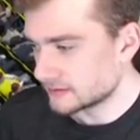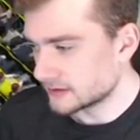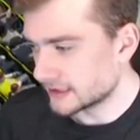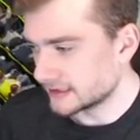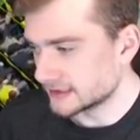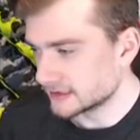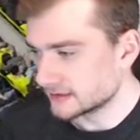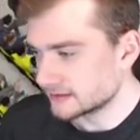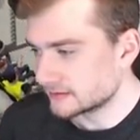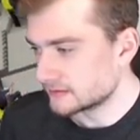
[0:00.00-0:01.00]
Nice.
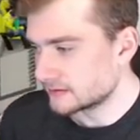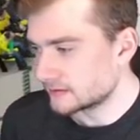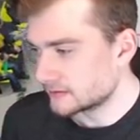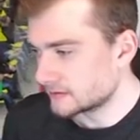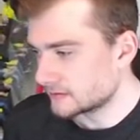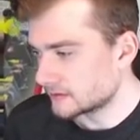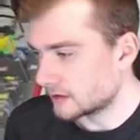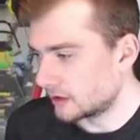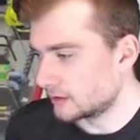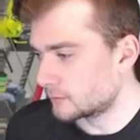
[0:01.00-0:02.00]

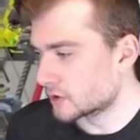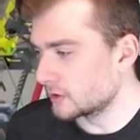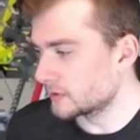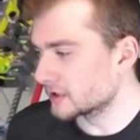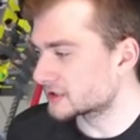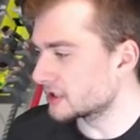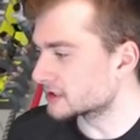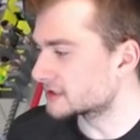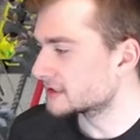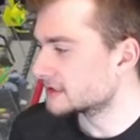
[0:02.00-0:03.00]
Oh, Broberg's
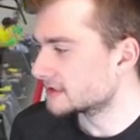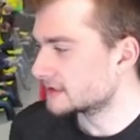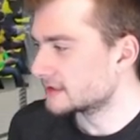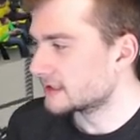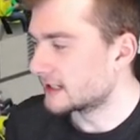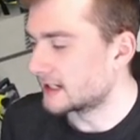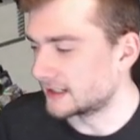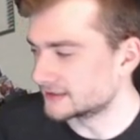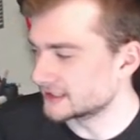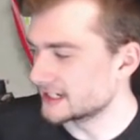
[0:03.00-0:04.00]
hooked. Oh,
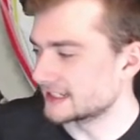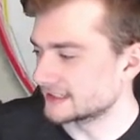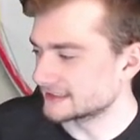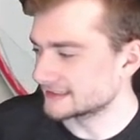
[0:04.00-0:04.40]
I was trying to